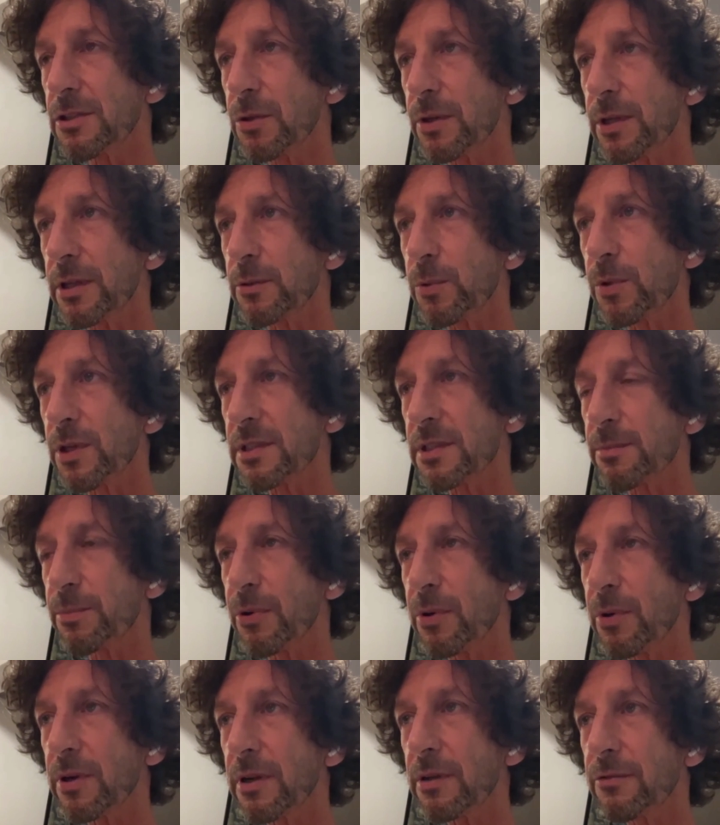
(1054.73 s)
So it was
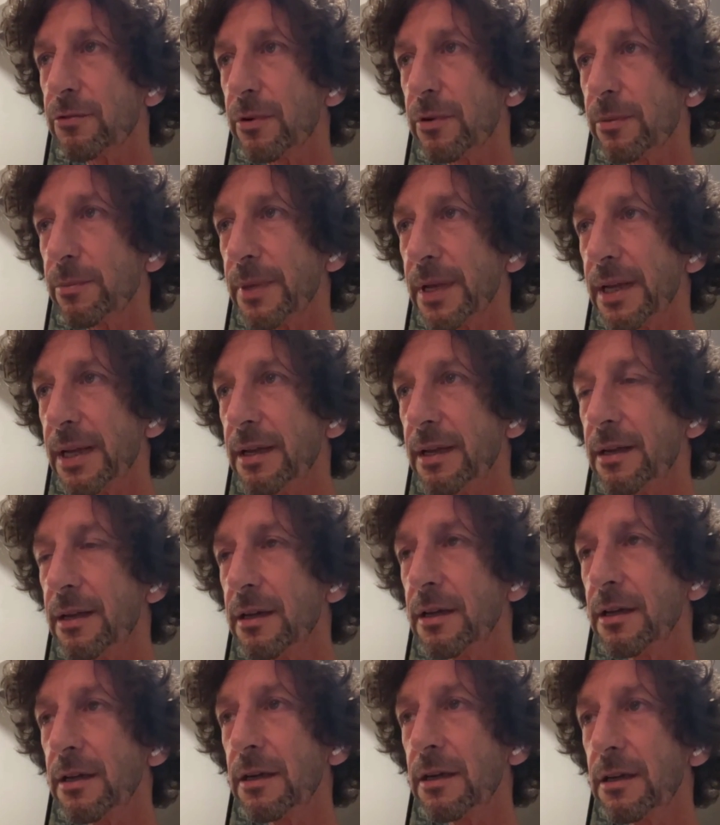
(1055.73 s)
important for
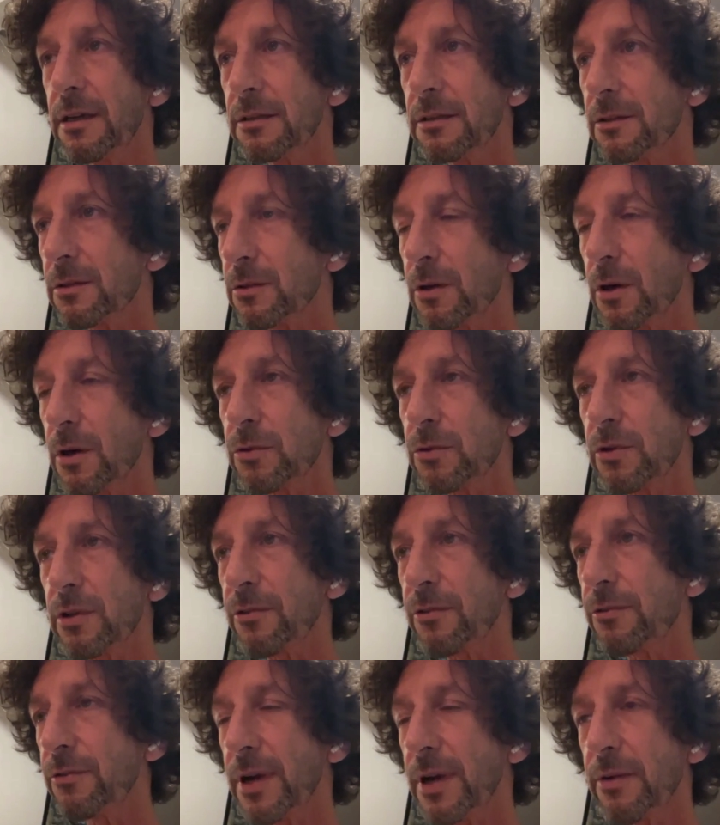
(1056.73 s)
me to go to
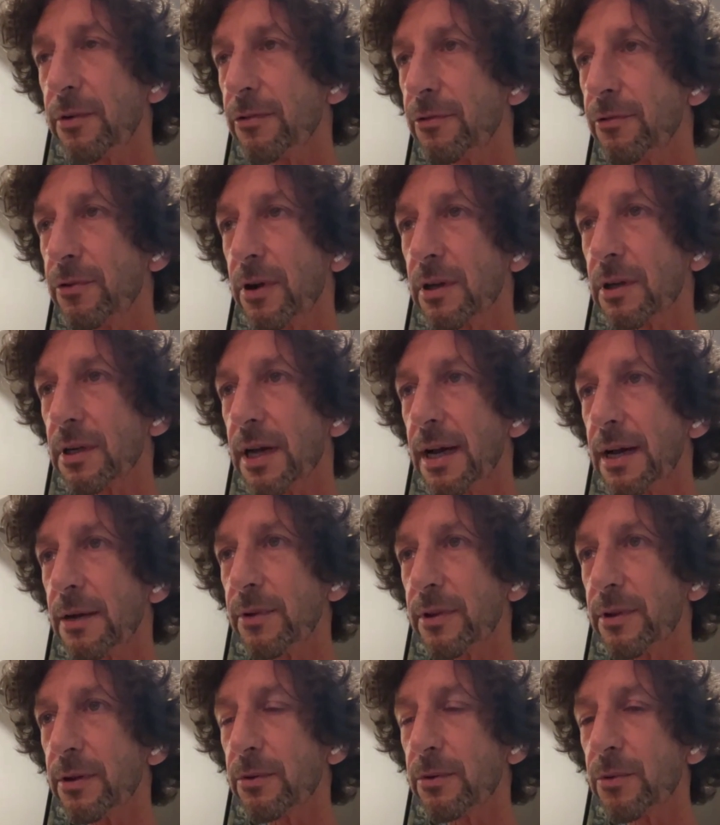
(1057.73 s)
the very front
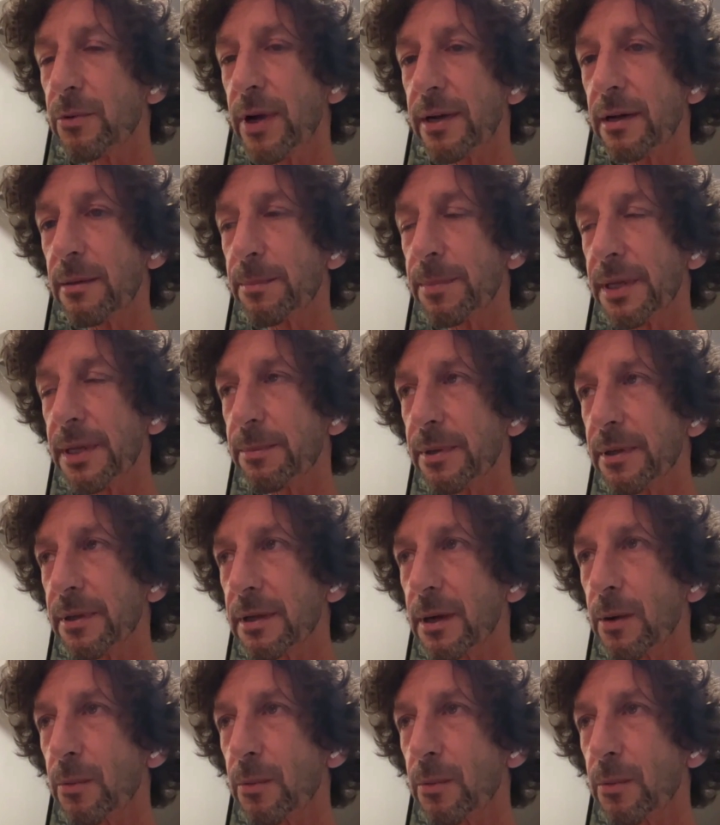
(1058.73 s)
line with Ukrainian people.